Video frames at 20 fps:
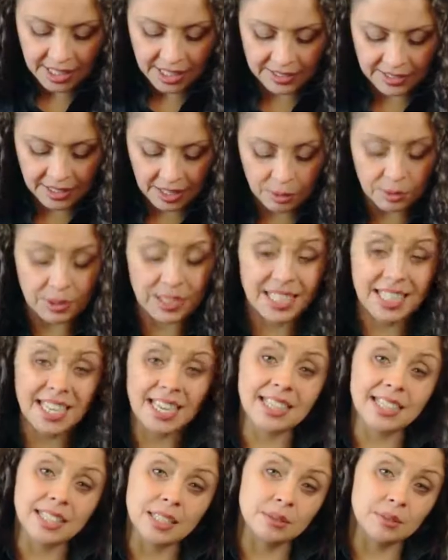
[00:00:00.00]
and that will,
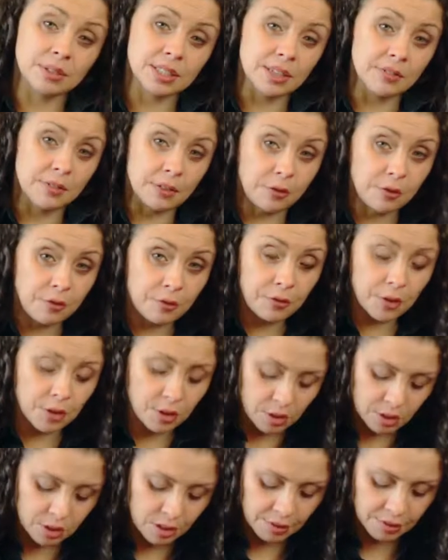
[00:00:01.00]
again, it will give you
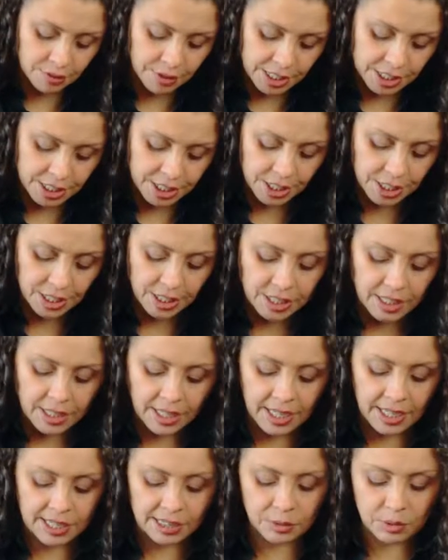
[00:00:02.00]
full coverage,
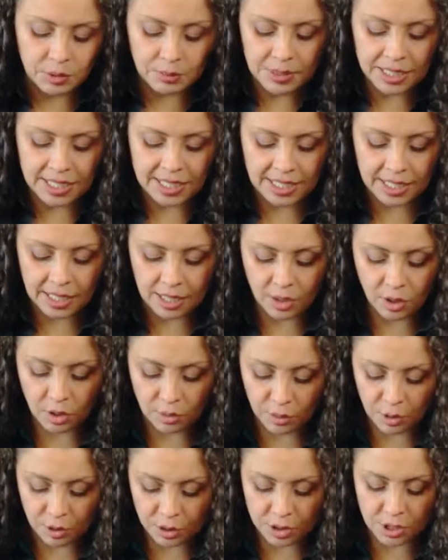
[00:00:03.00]
and it will make it a lot
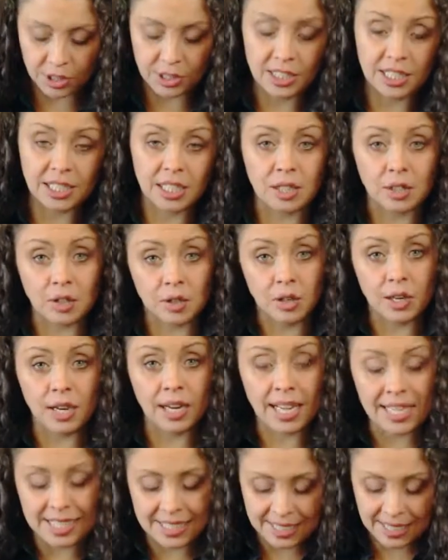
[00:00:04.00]
more sturdy and a lot
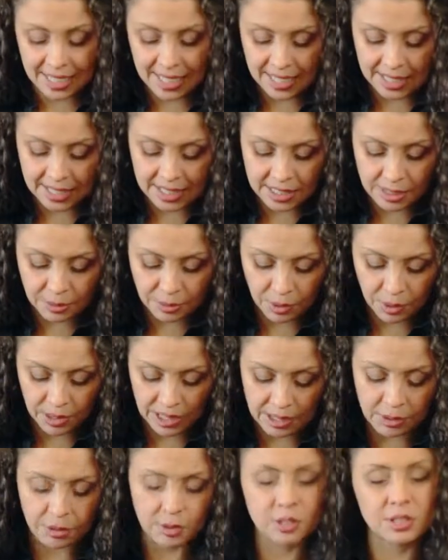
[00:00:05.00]
less likely to pull
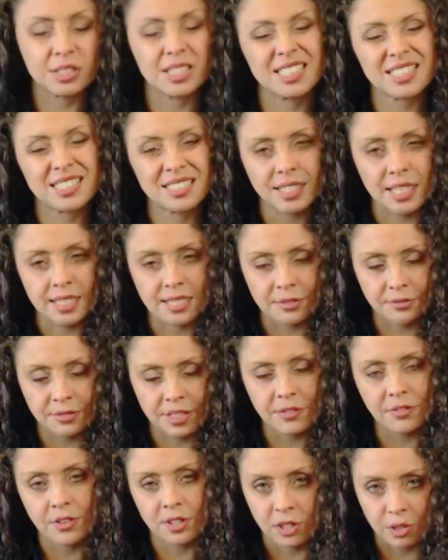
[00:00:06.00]
out, because it's
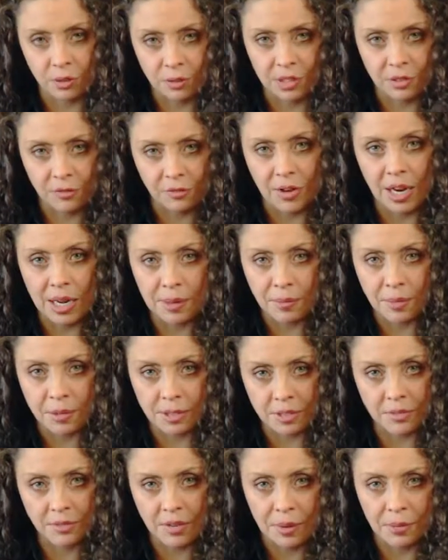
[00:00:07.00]
difficult with a
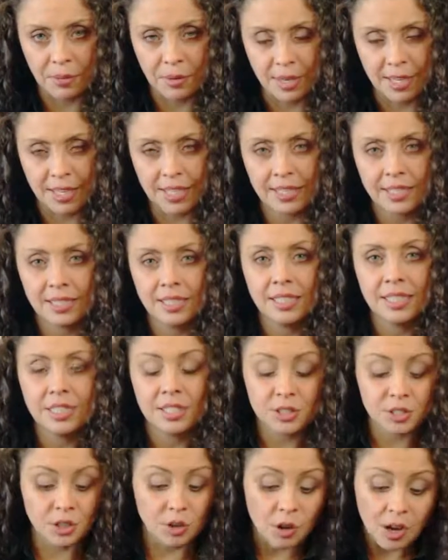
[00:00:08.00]
fibrous fabric.
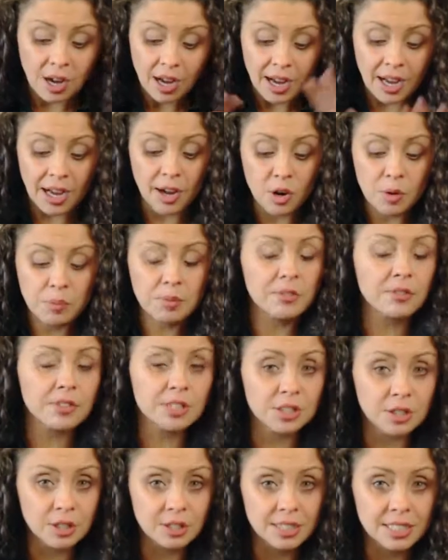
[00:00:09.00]
So I hope you've
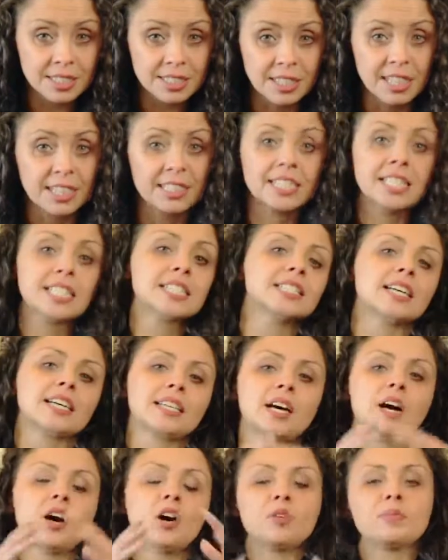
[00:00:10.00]
enjoyed these techniques, and
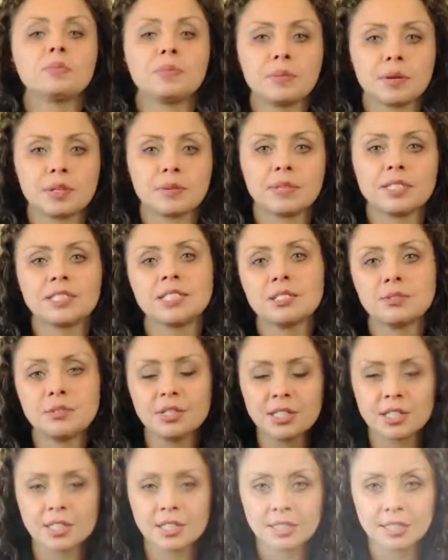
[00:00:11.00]
I hope you put them into your
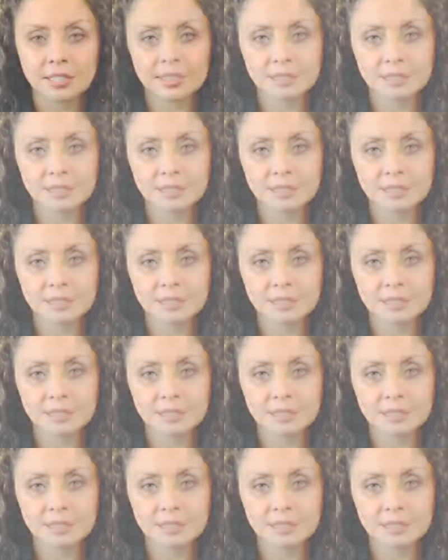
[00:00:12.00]
work.